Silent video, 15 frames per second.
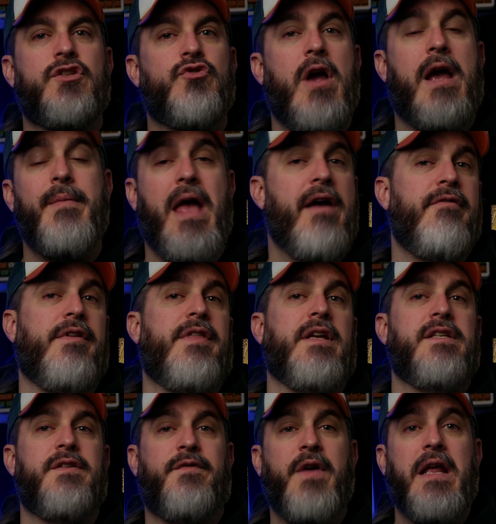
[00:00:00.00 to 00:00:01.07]
ascribe
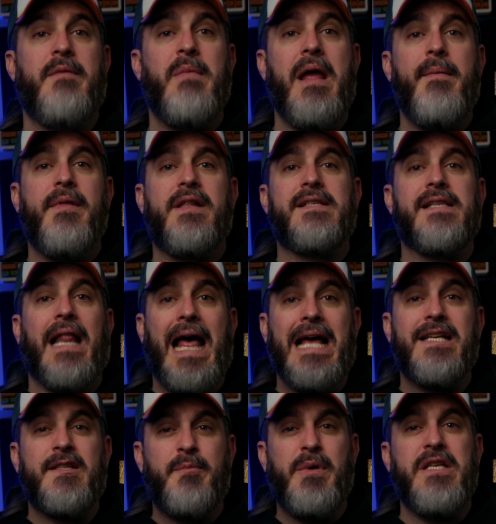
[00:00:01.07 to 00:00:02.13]
everything to fate. Maybe this last